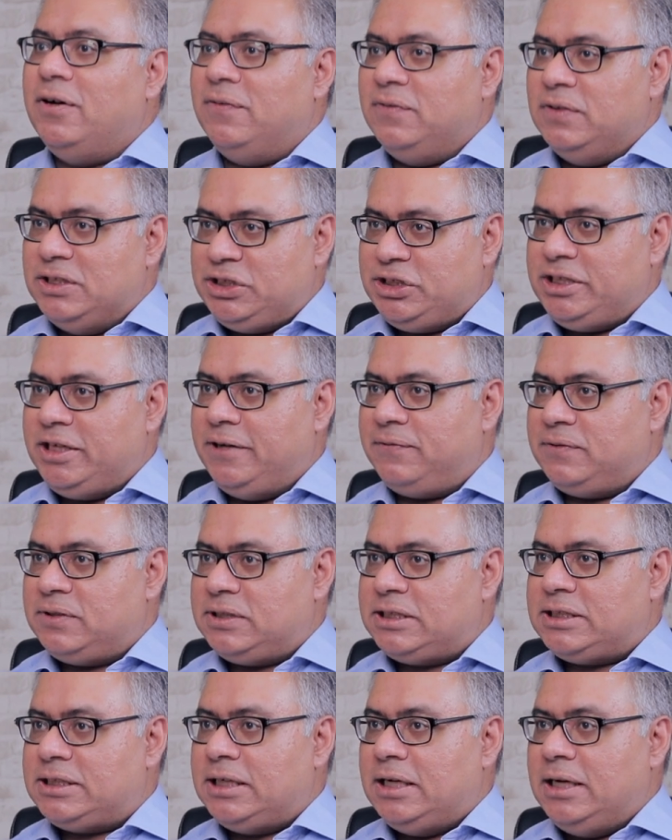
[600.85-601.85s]
of the
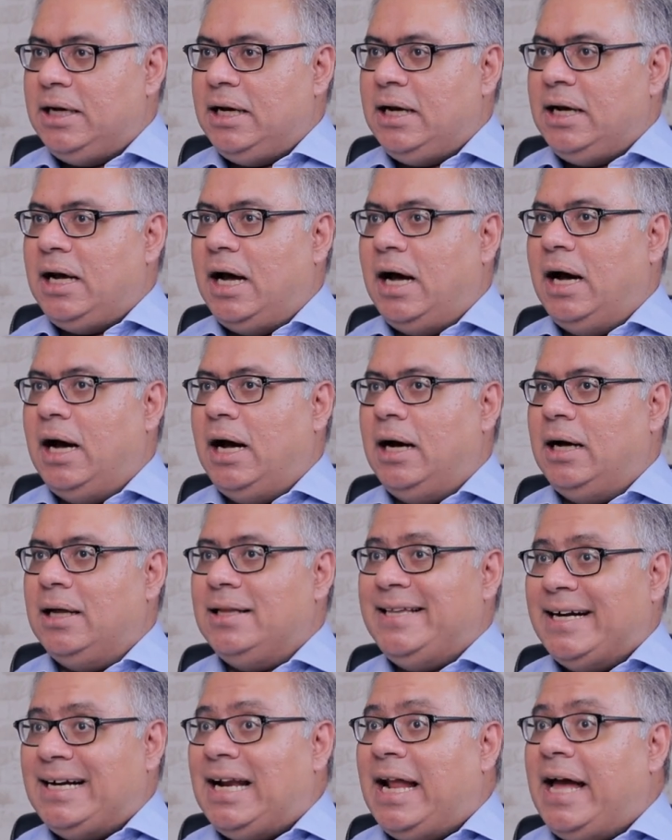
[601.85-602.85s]
shifts
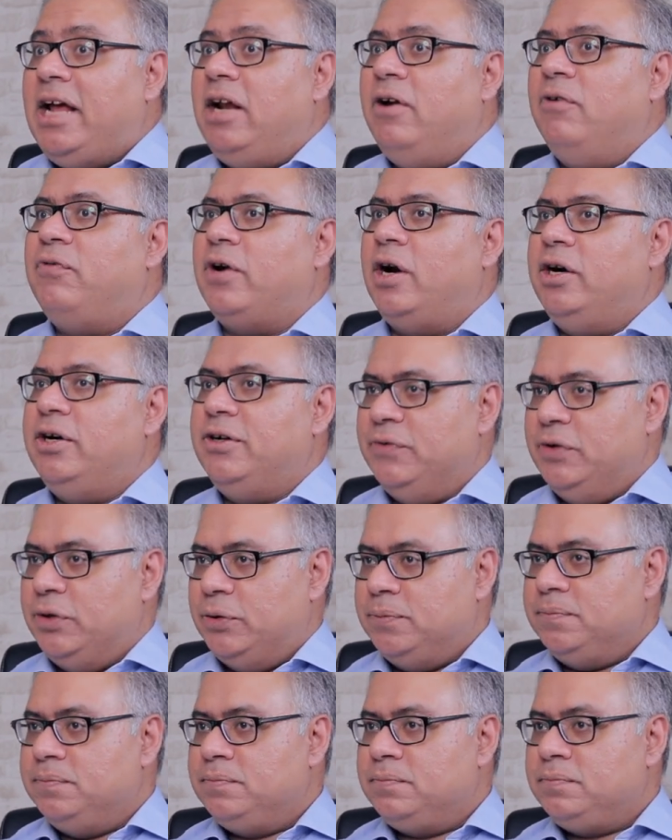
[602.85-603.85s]
that lie in front of you.
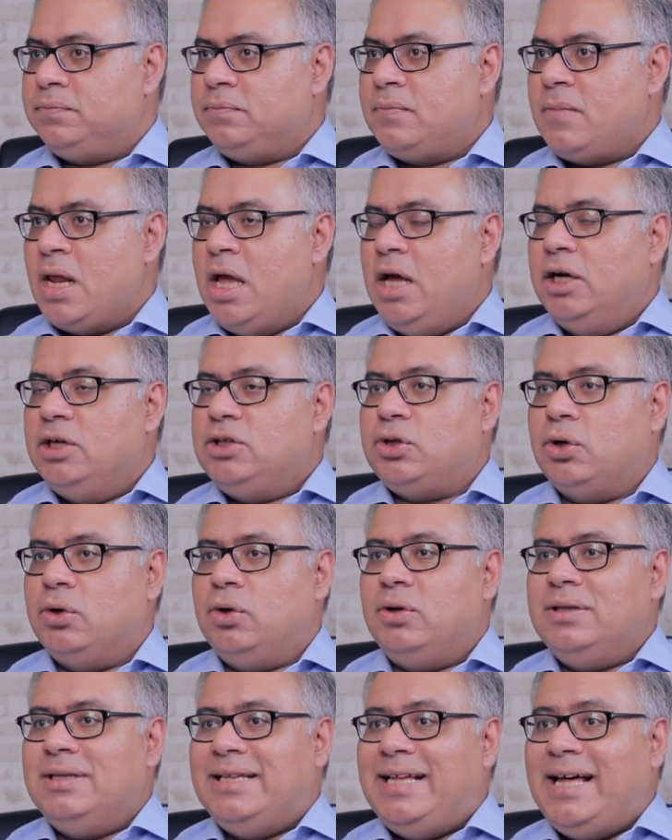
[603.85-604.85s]

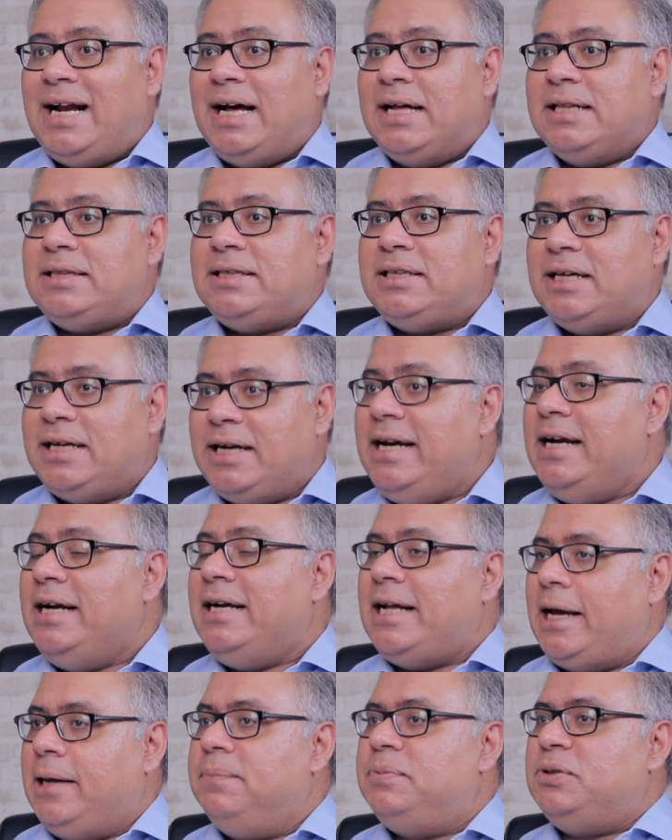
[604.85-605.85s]
So there are three
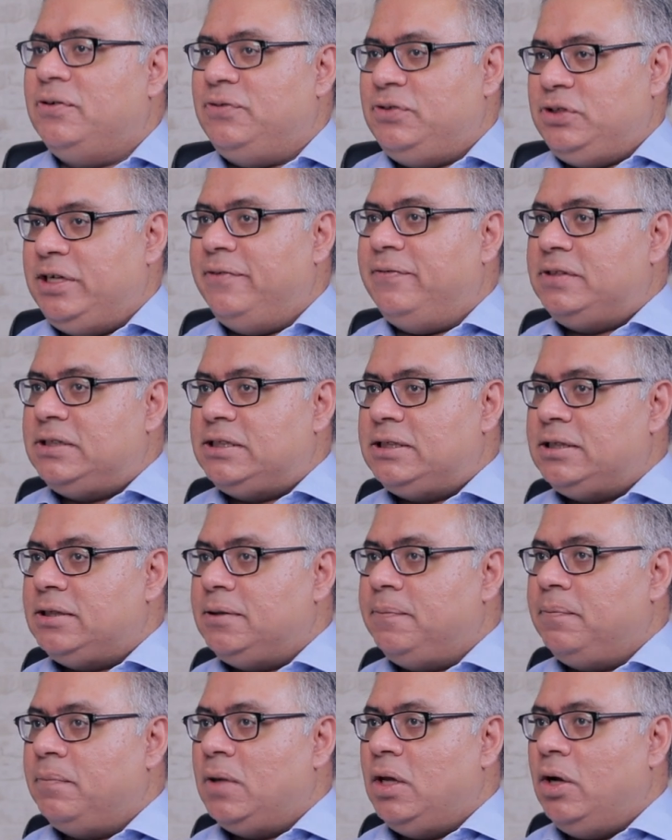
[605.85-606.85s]
types of shifts,
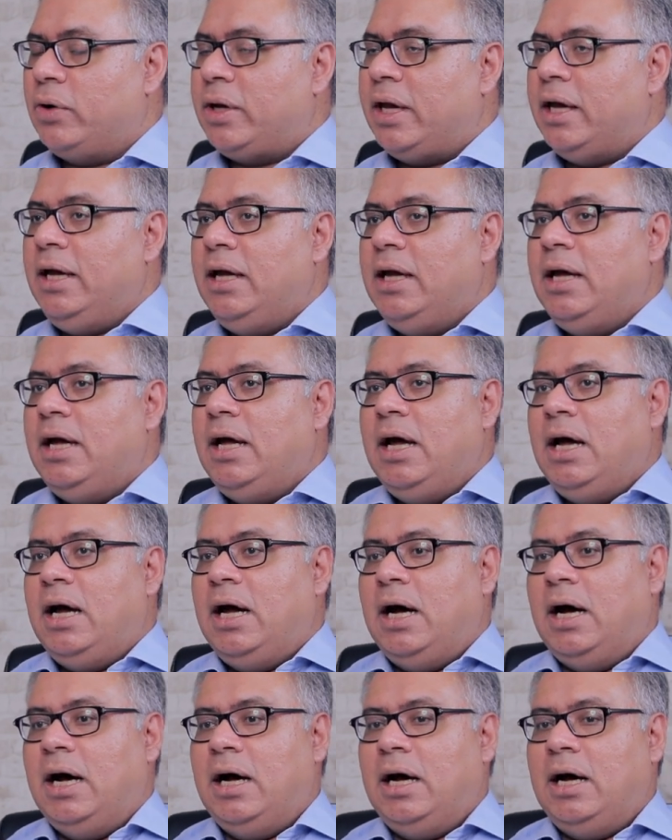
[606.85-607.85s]
okay?
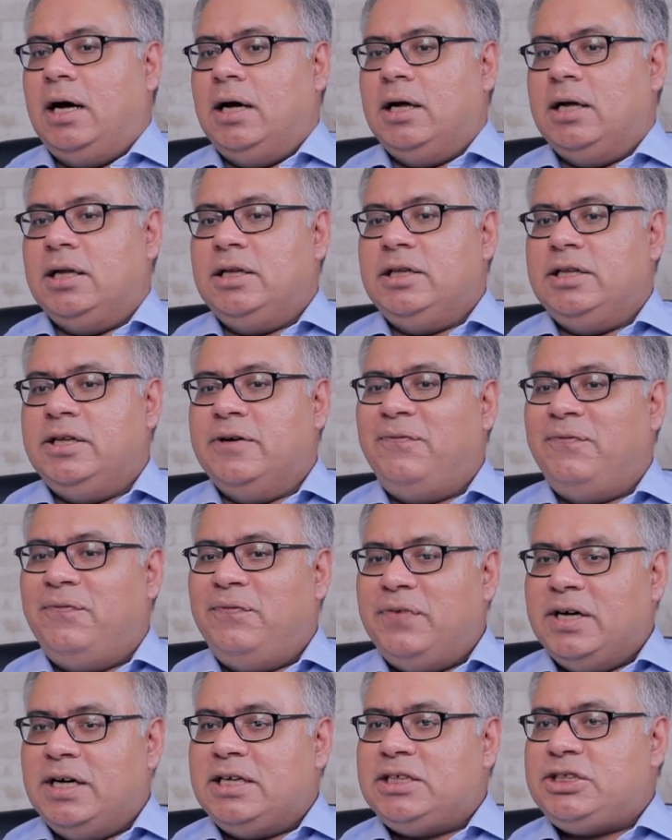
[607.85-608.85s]
The
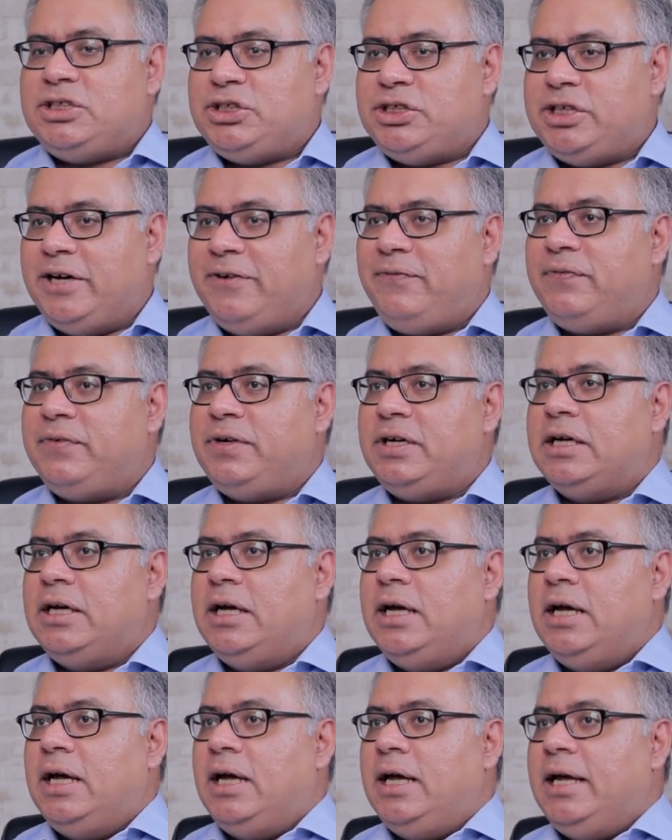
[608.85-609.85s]
first shift
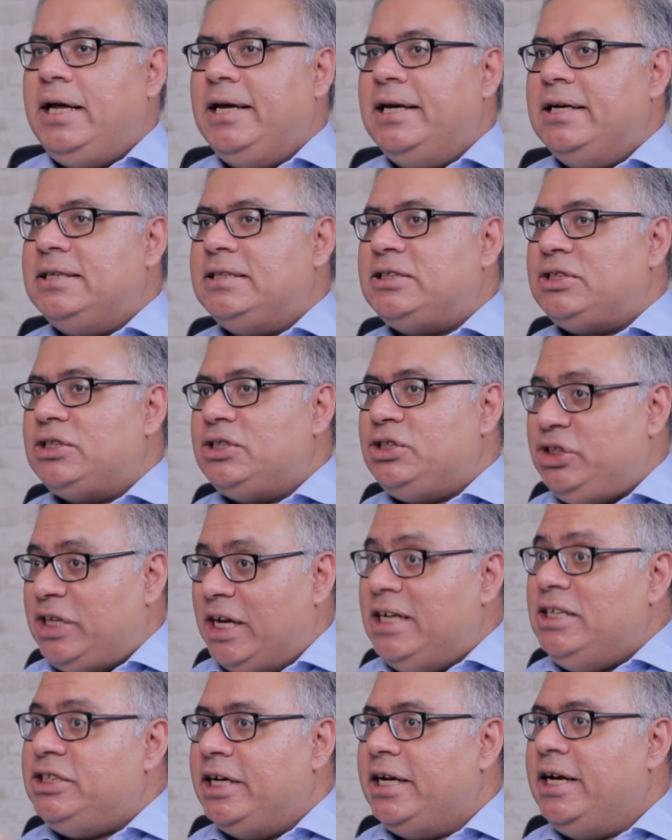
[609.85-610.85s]
is
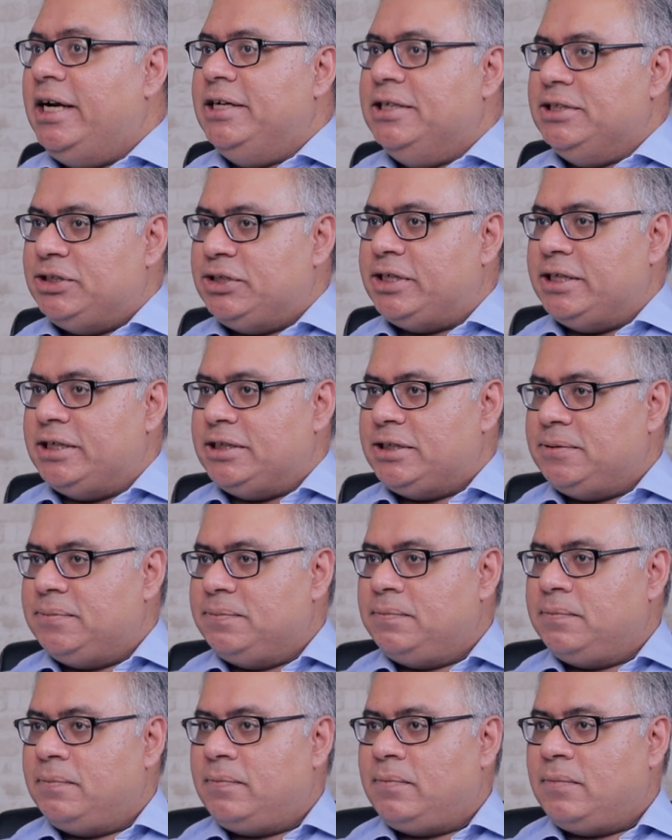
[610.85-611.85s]
changing industries,
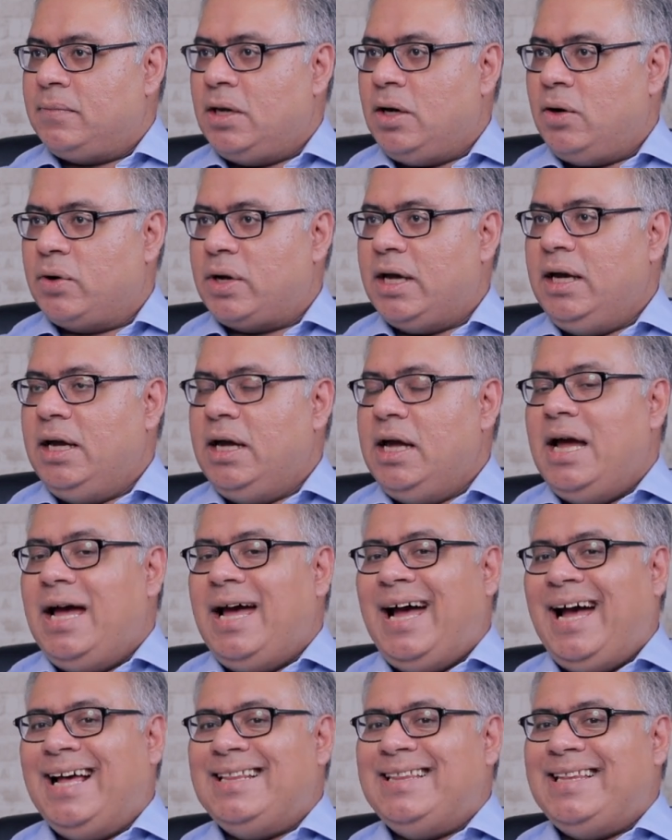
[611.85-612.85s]
okay?
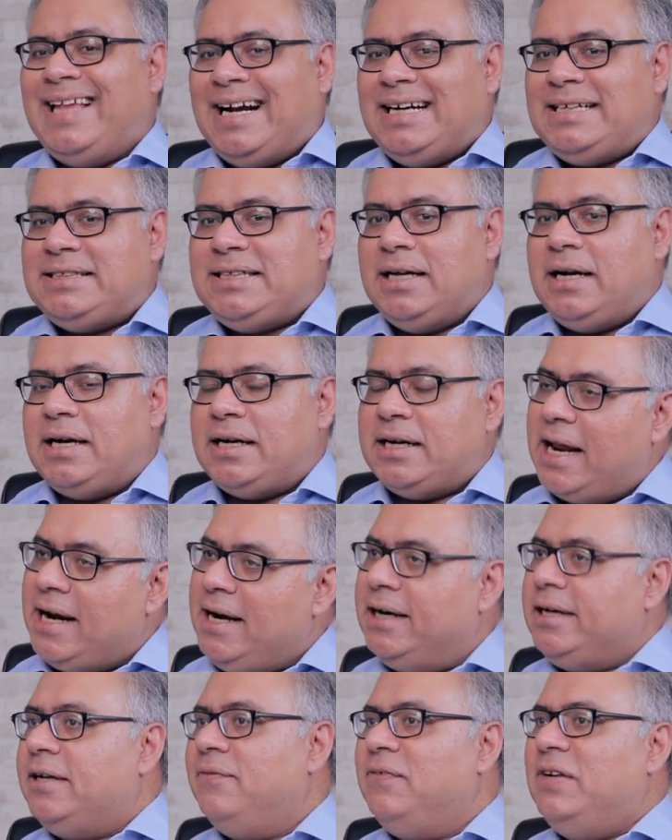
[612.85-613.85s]
And that's a
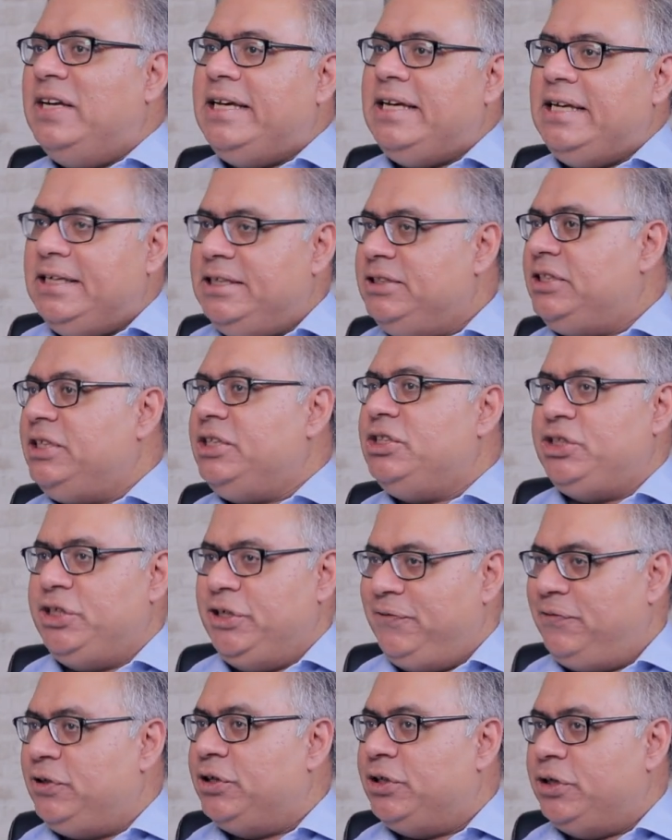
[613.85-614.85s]
relatively easy
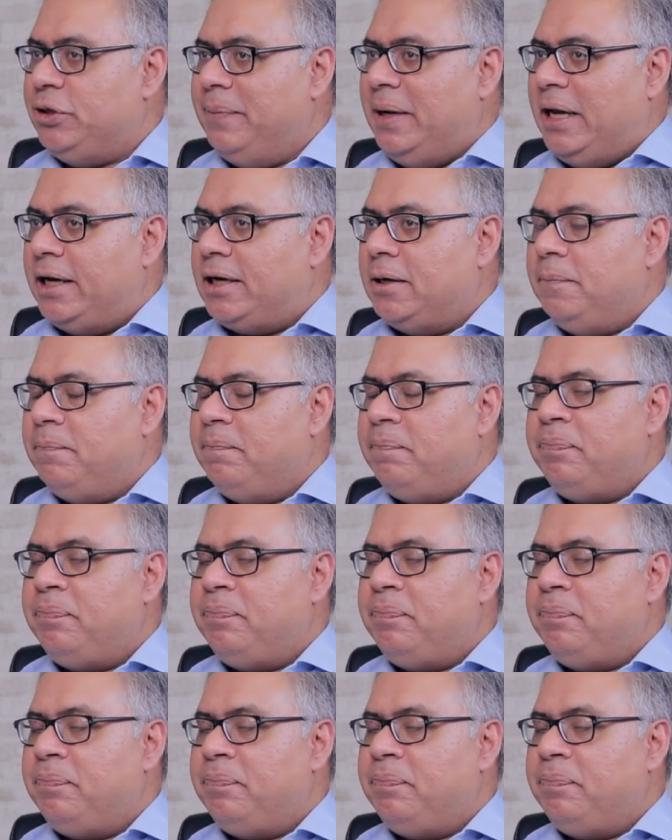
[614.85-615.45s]
shift to make.